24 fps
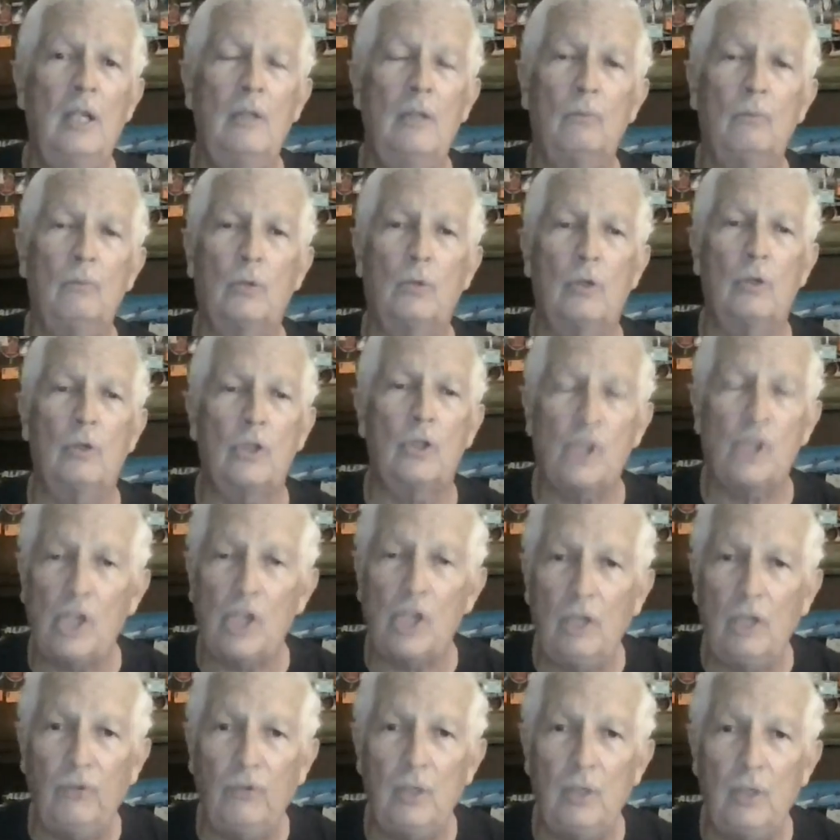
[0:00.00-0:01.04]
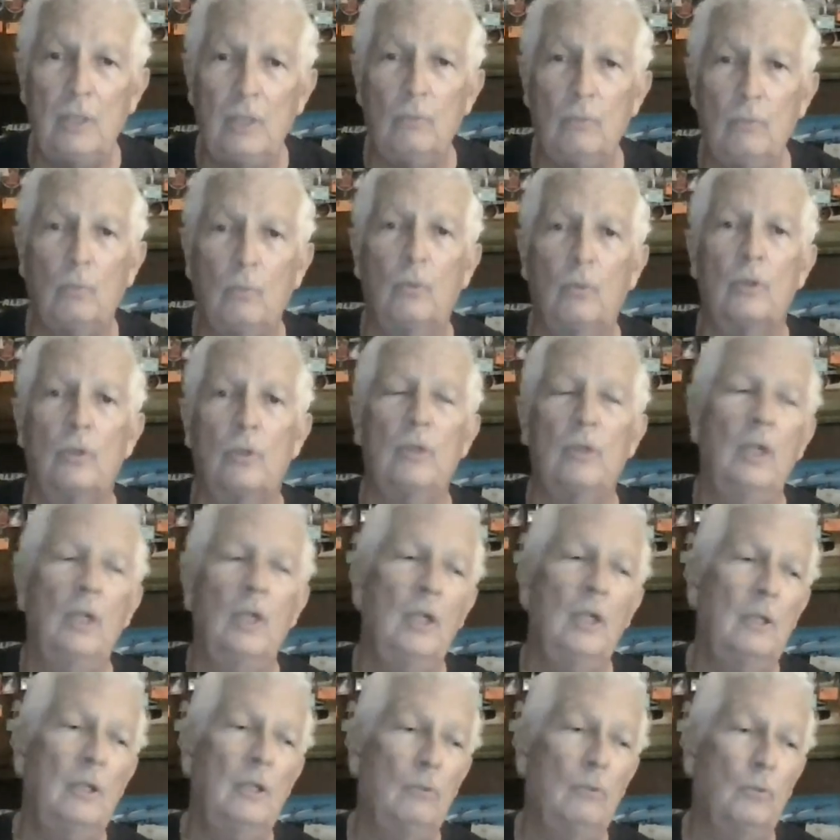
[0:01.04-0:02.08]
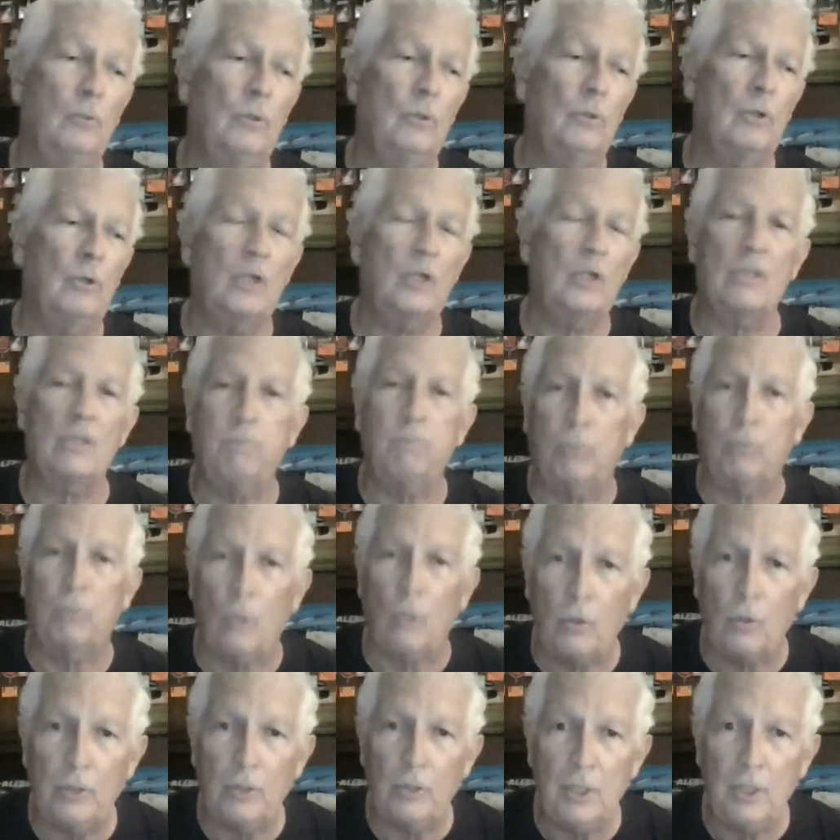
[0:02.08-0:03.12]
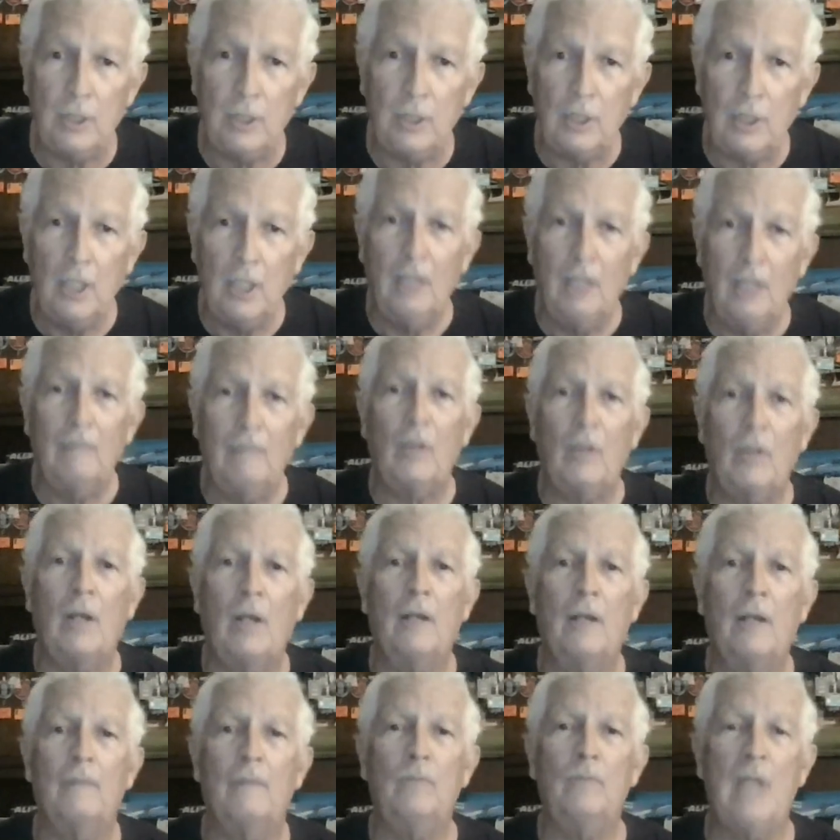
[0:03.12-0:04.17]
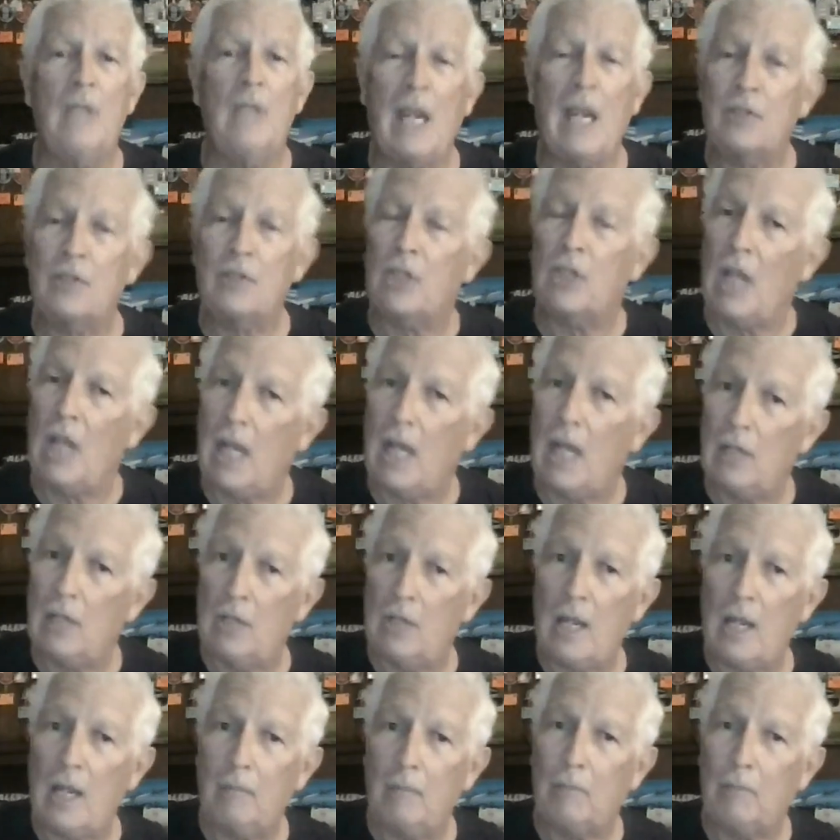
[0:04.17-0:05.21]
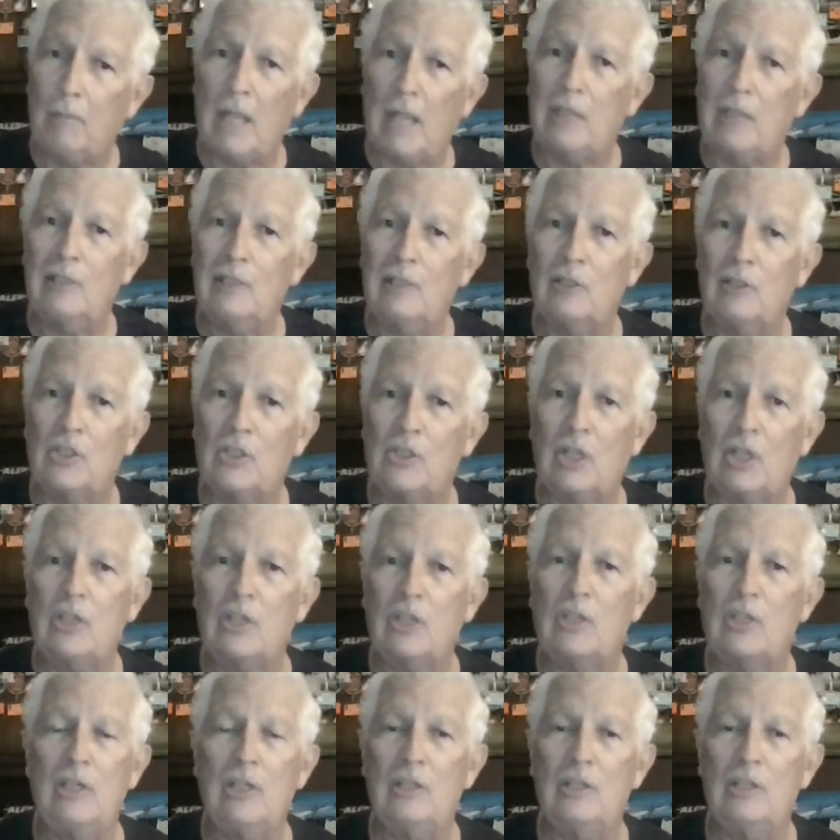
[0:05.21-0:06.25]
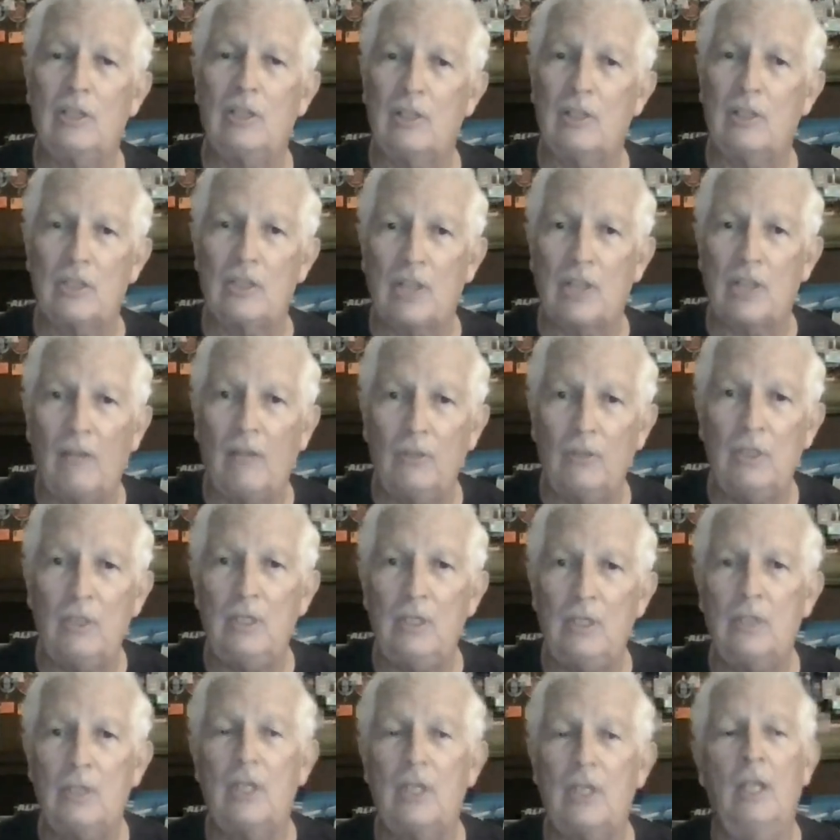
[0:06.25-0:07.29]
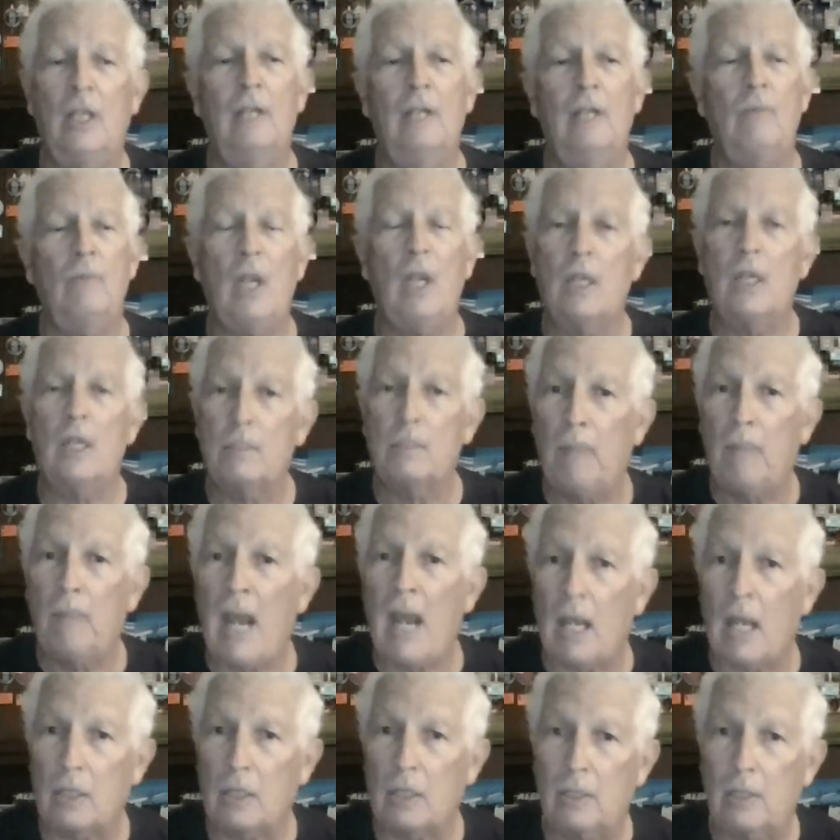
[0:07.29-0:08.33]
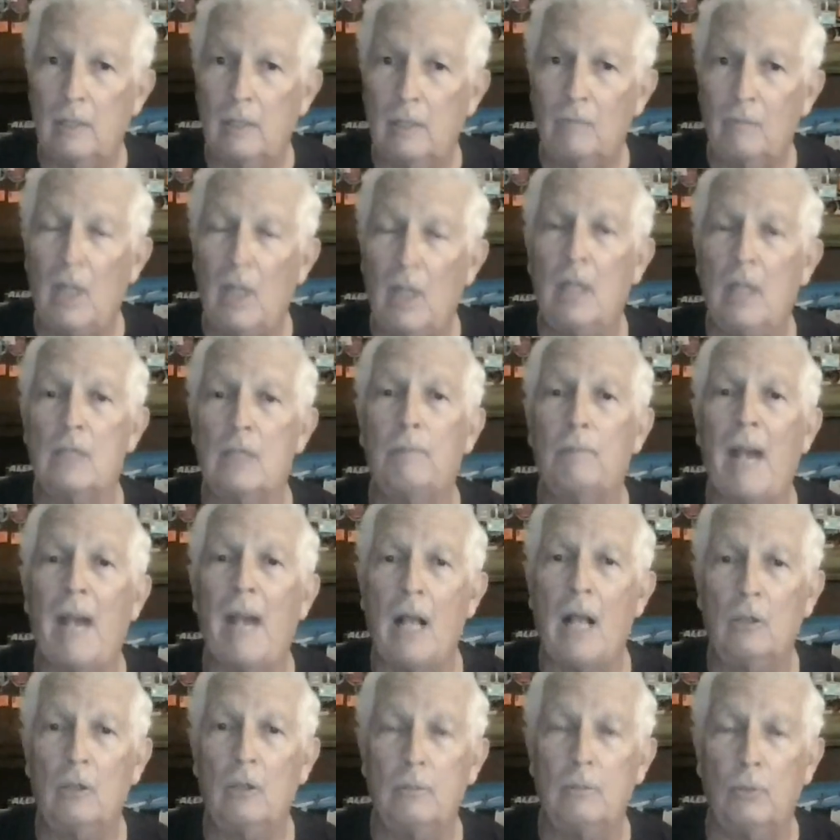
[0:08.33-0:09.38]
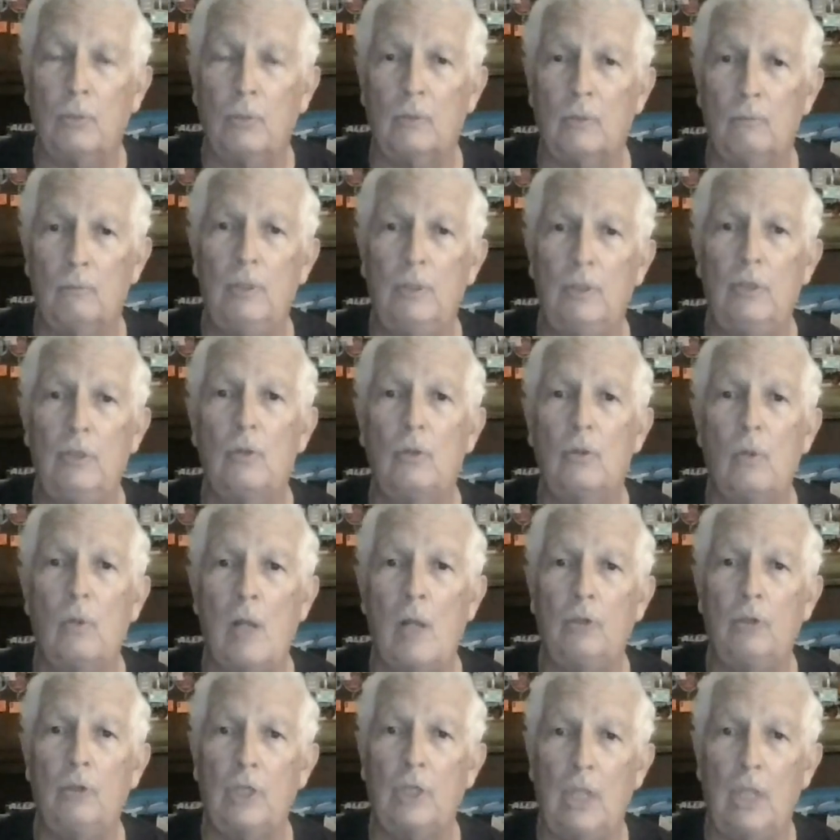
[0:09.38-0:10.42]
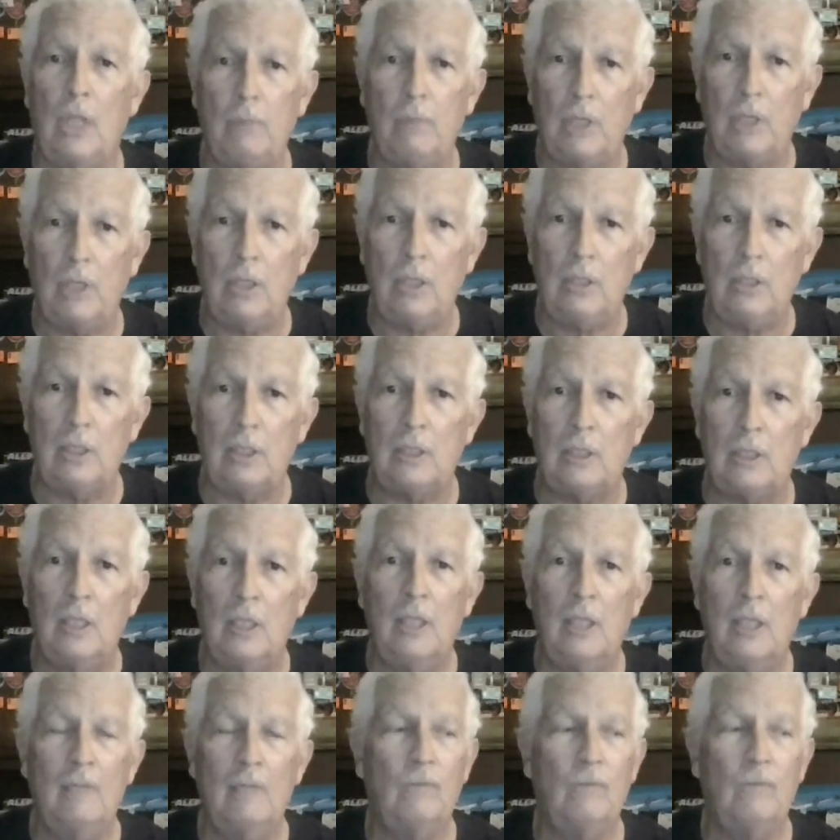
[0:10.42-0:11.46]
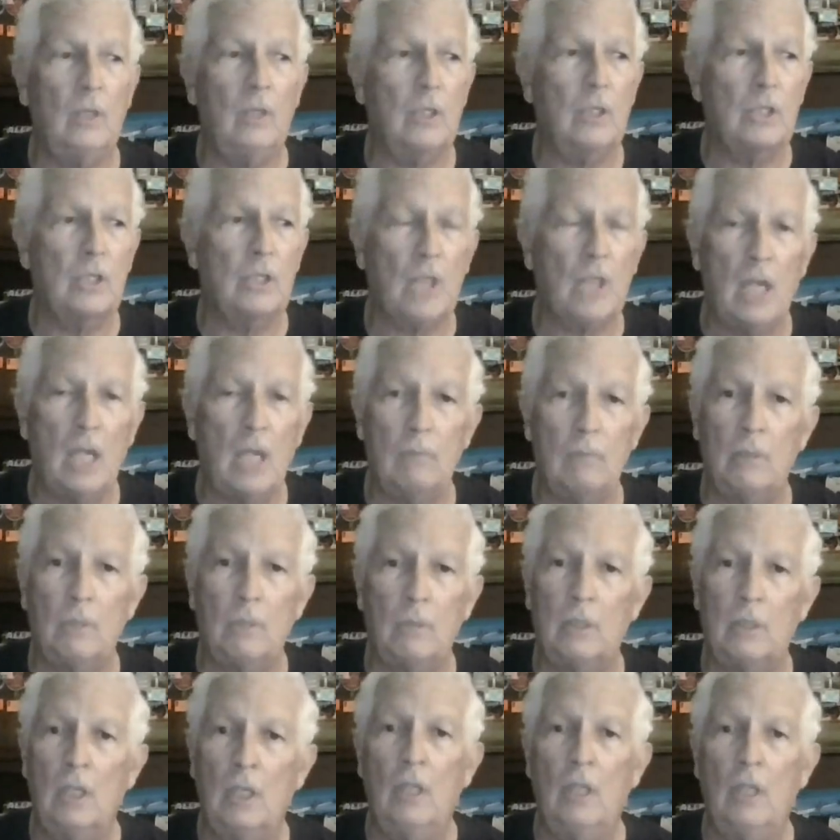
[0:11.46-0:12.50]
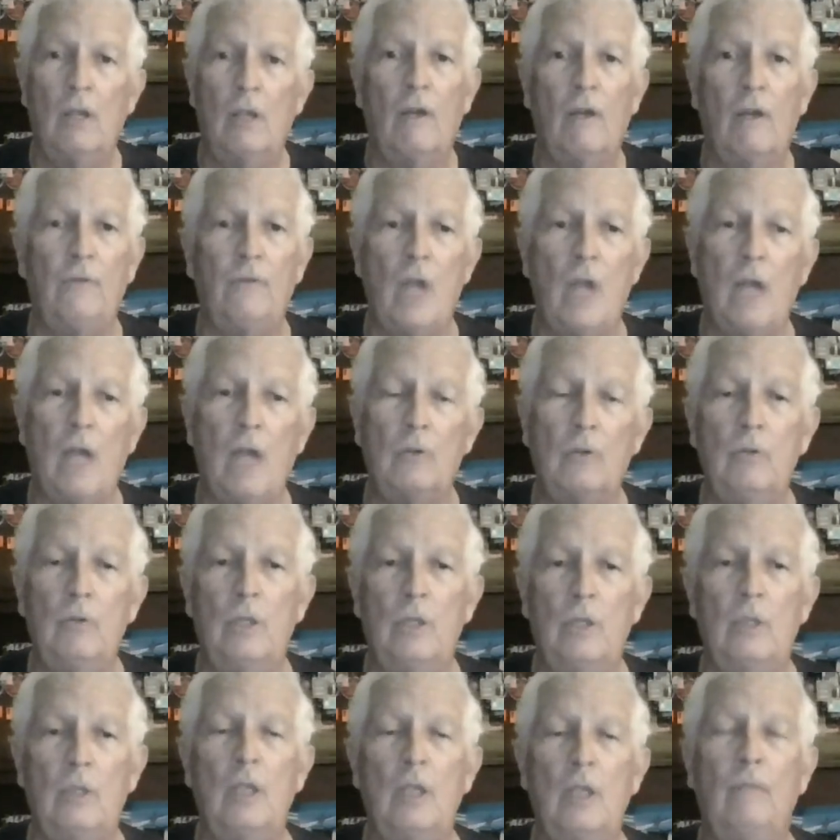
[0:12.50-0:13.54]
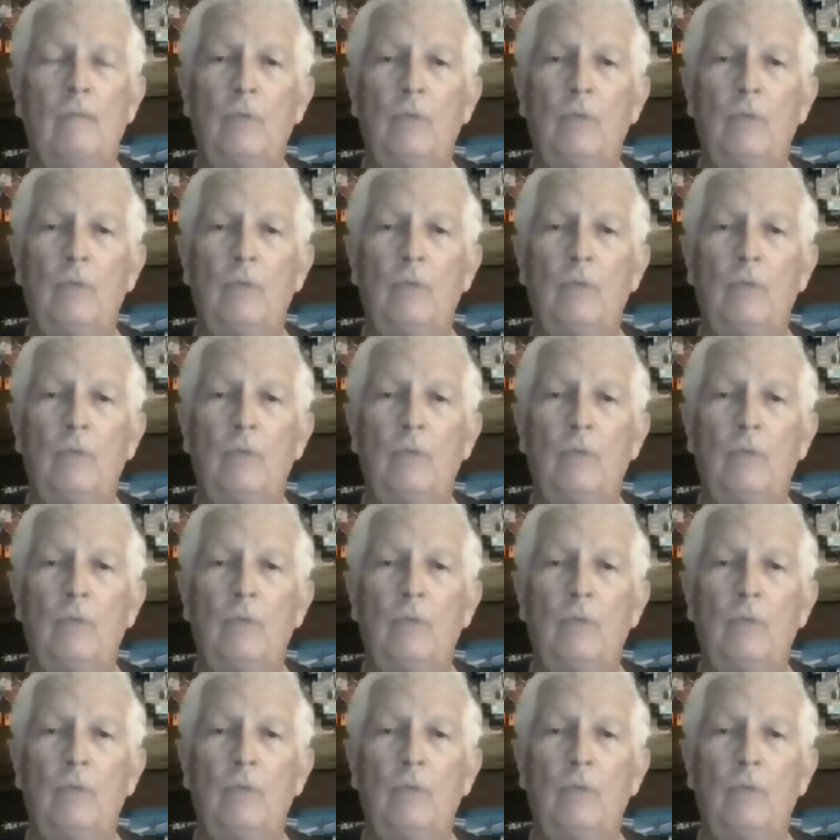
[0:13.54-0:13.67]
We're achieving. We're exploring. NASA had that back in the 60s and the 70s, and it's back, and it's palatable. When you go out to Cape Kennedy, the excitement of not only the